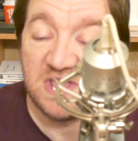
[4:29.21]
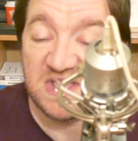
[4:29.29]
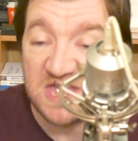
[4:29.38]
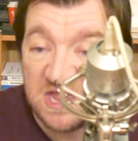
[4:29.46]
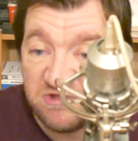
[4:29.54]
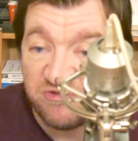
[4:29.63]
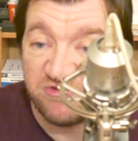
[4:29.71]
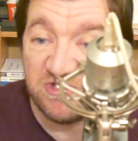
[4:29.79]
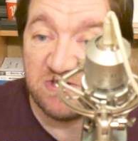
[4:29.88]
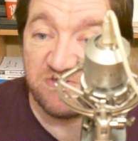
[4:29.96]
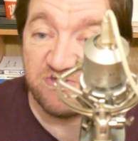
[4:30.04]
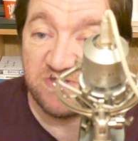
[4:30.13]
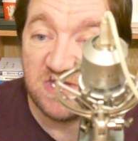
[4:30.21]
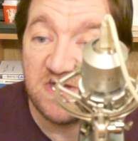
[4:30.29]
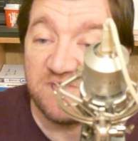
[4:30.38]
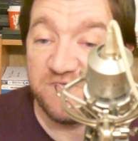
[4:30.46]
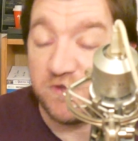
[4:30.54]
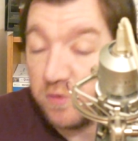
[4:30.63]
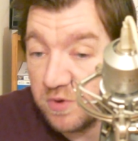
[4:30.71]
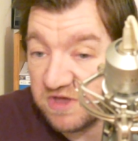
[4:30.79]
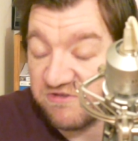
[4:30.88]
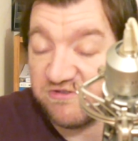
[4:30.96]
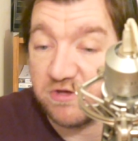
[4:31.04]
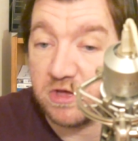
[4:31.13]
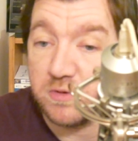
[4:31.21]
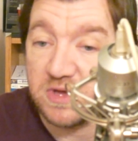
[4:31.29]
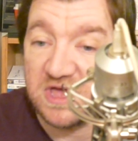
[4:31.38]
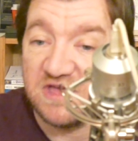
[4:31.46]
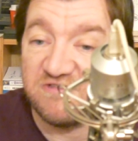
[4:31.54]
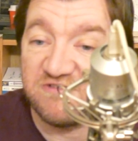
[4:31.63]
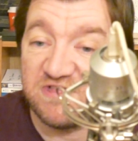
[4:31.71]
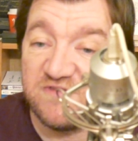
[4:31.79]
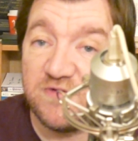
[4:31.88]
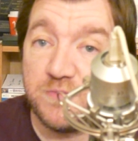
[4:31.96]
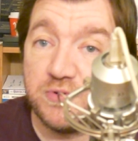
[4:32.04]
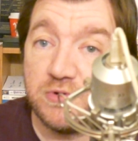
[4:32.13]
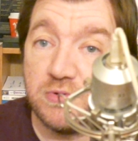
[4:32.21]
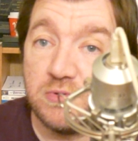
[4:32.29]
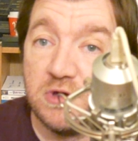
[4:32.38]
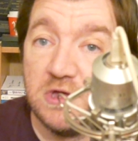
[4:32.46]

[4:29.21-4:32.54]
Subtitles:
against Chelsea, a few weeks ago against Liverpool,